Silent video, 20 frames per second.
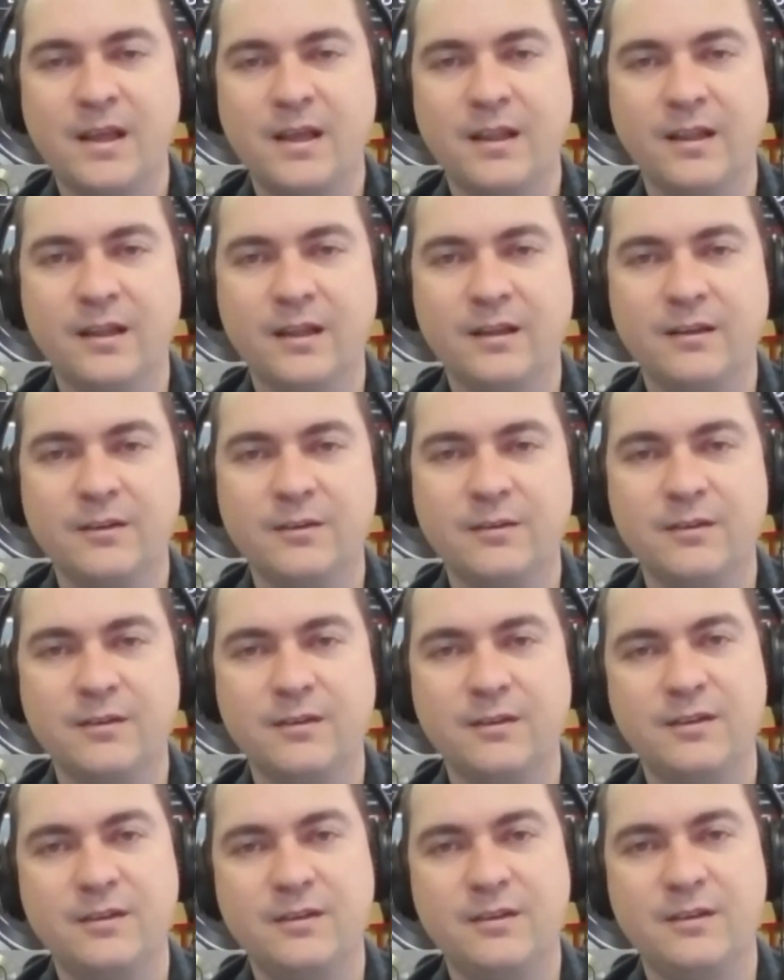the
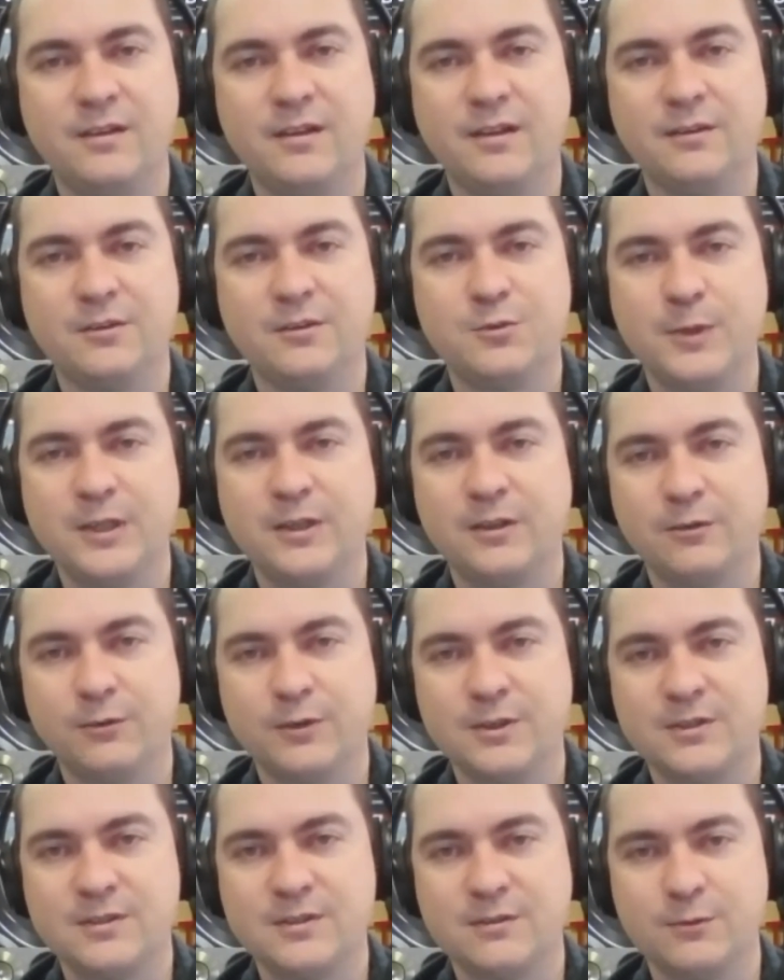speaker
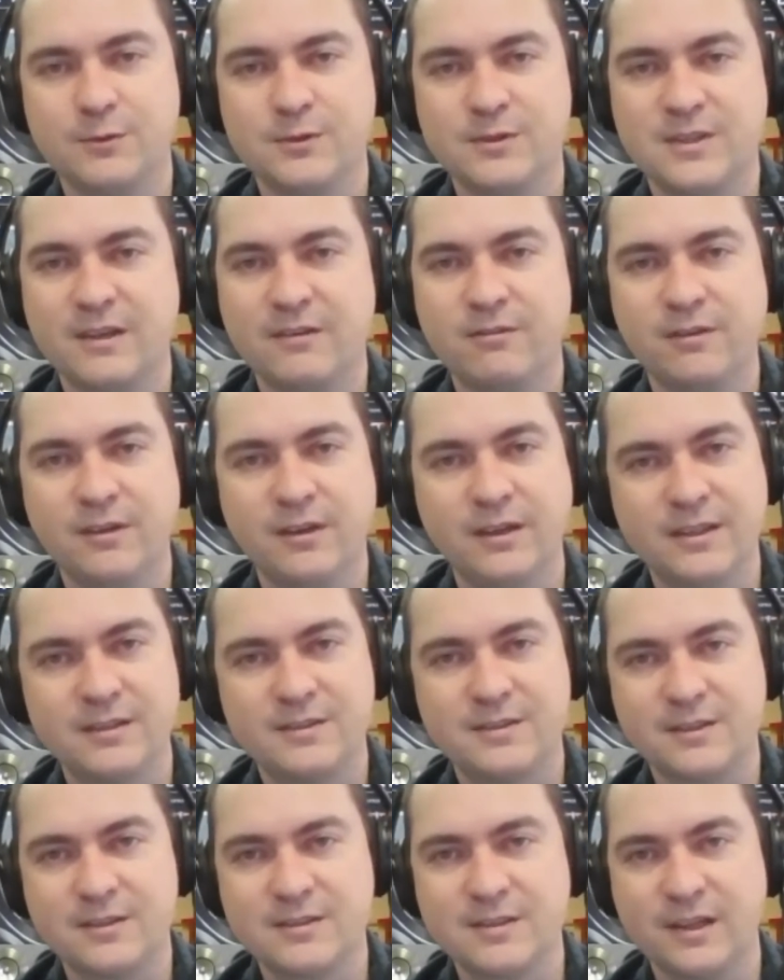was definitely a
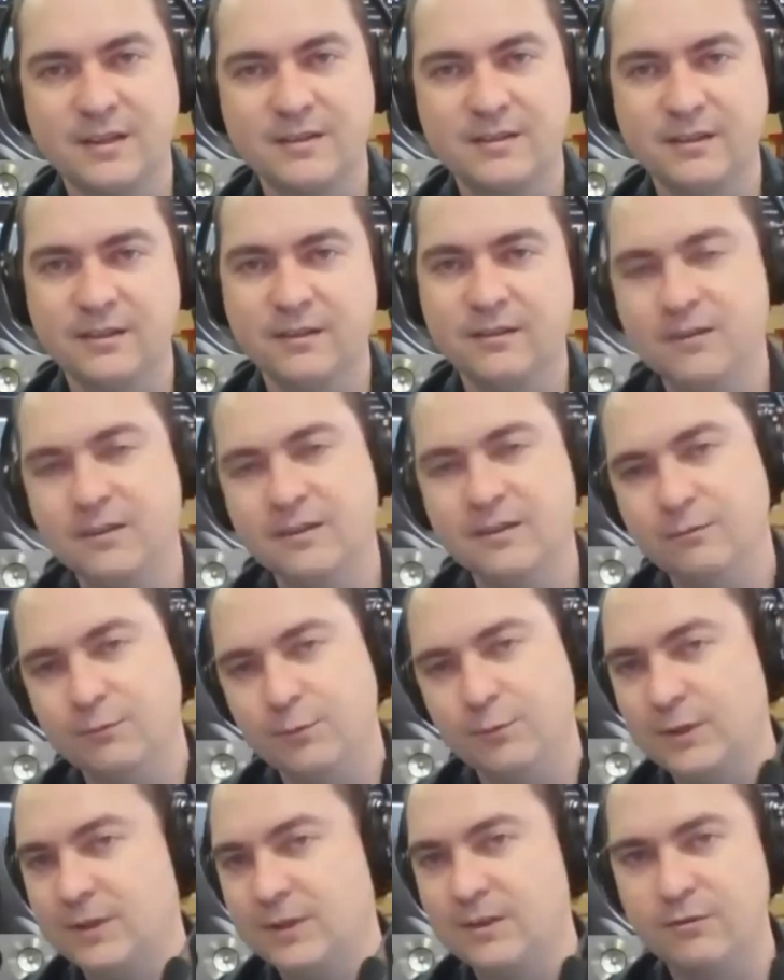success
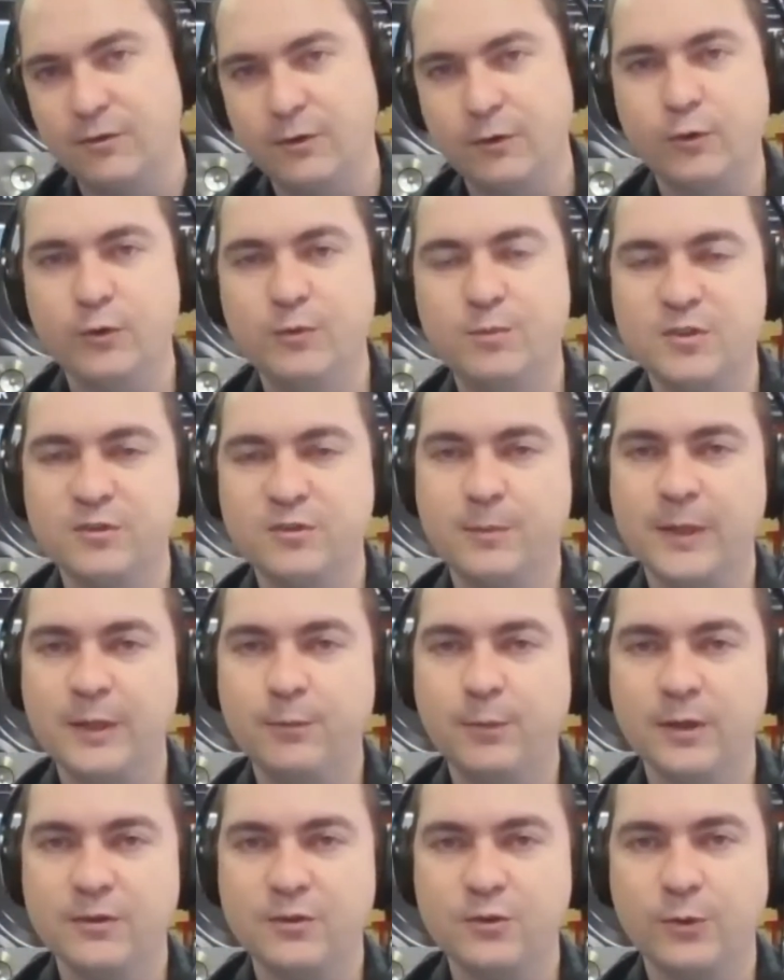with different groups of
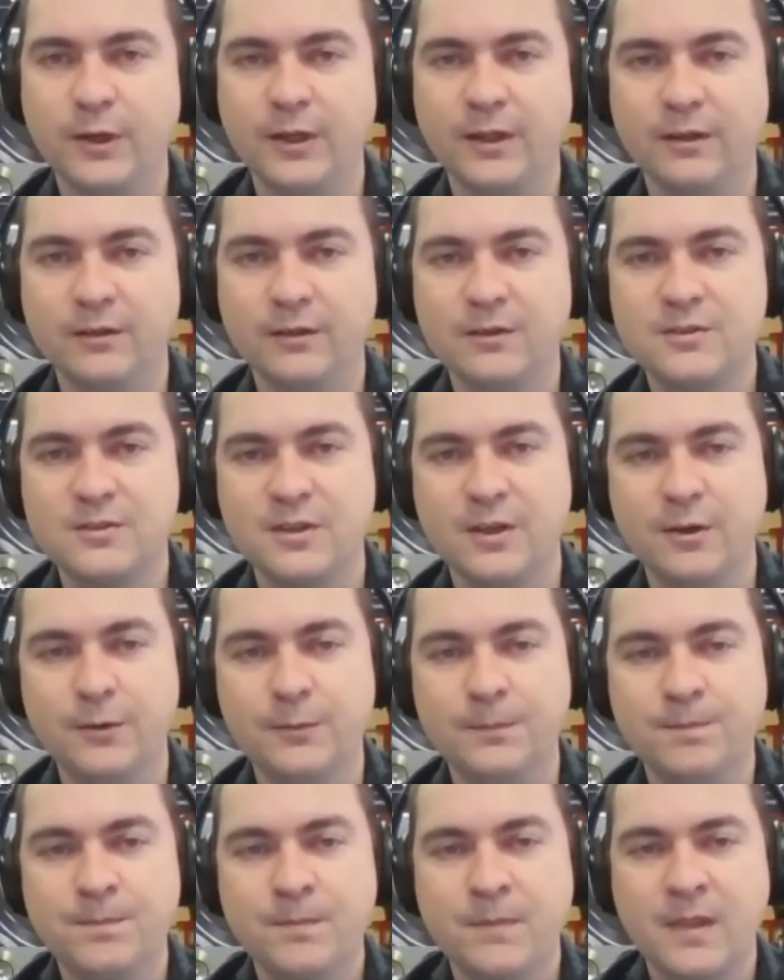people as well. So
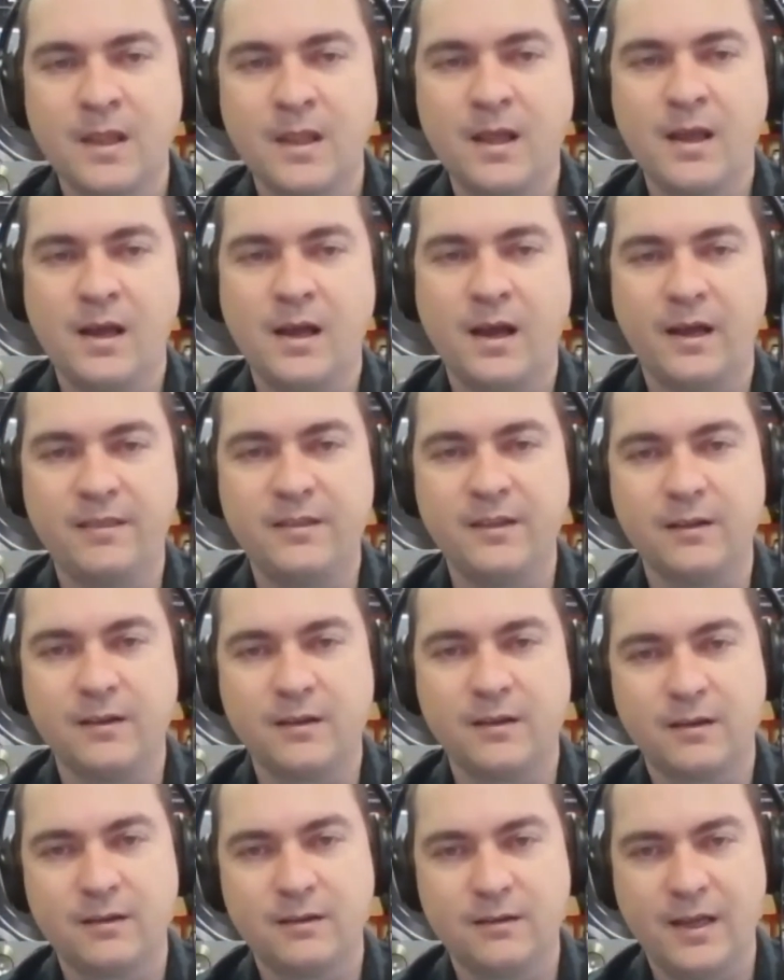I
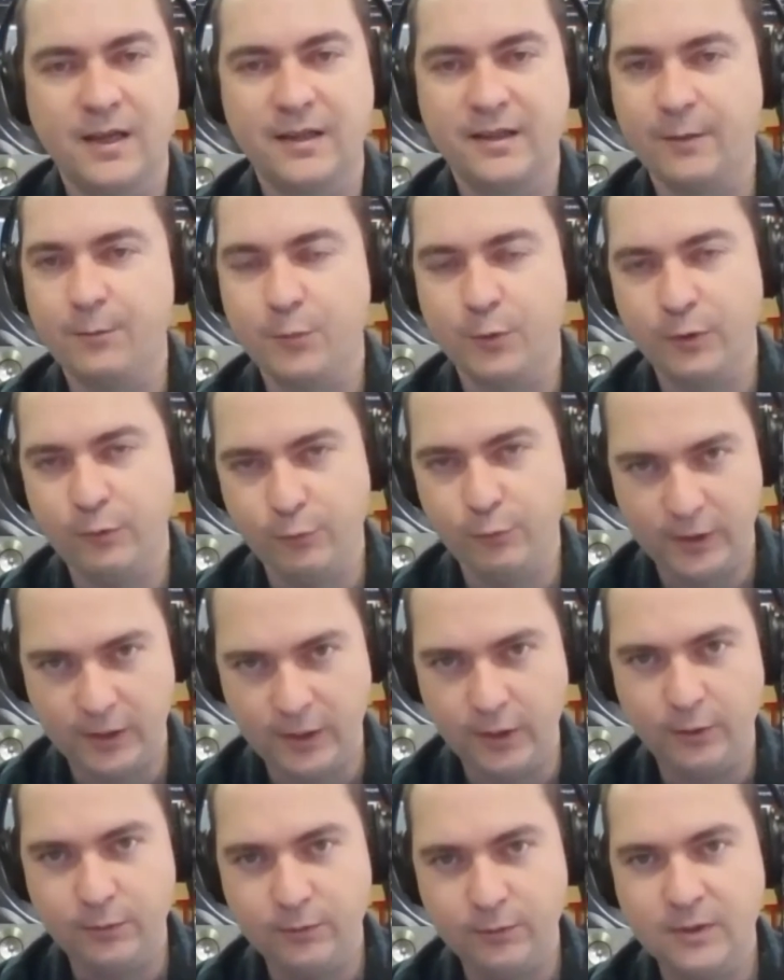think at that point we
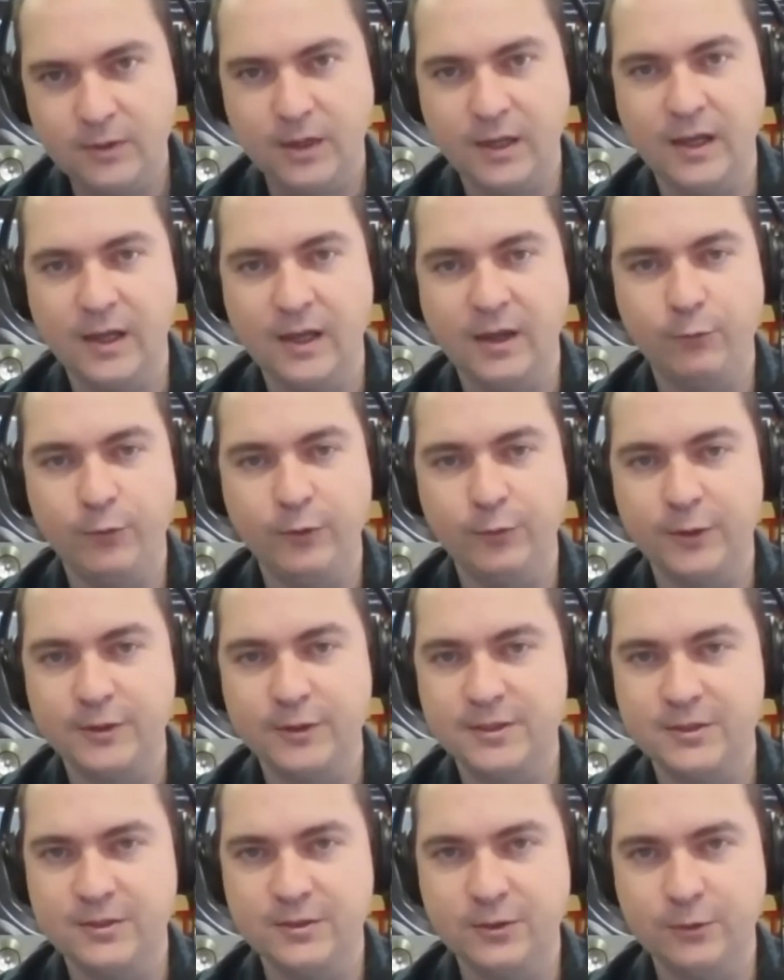knew we
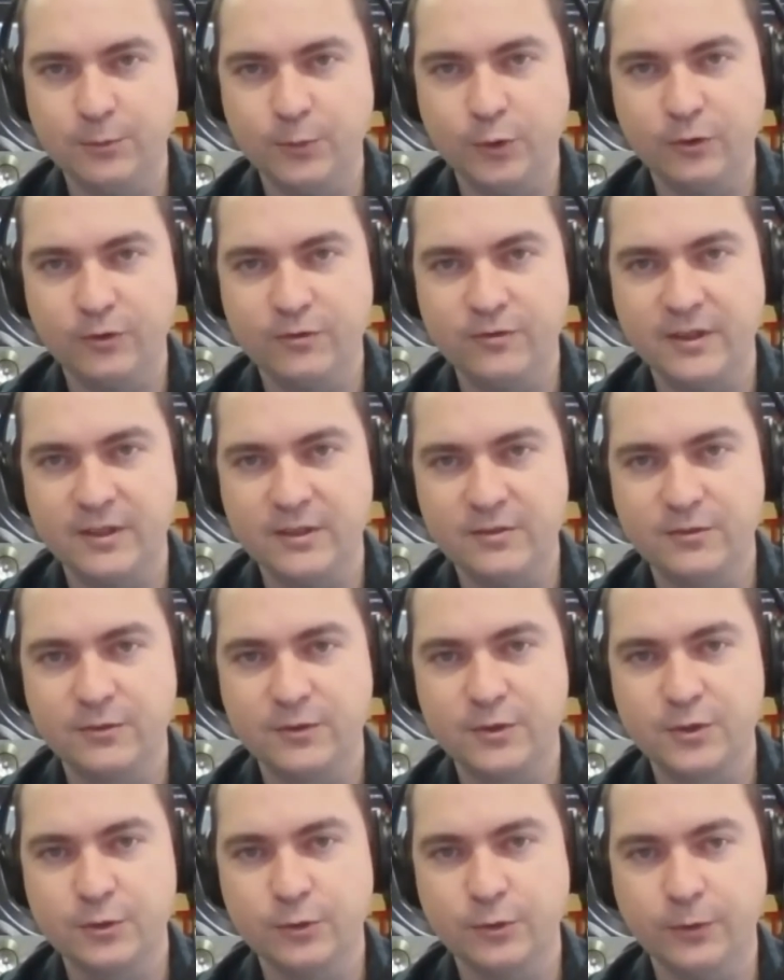wanted to do more of these for
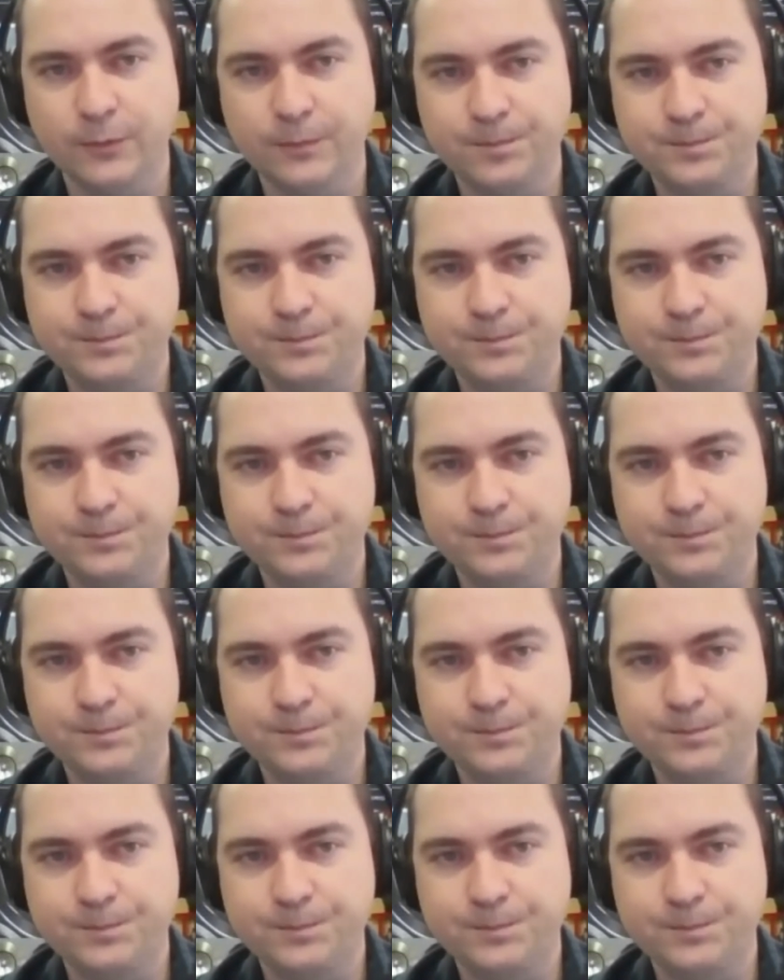sure.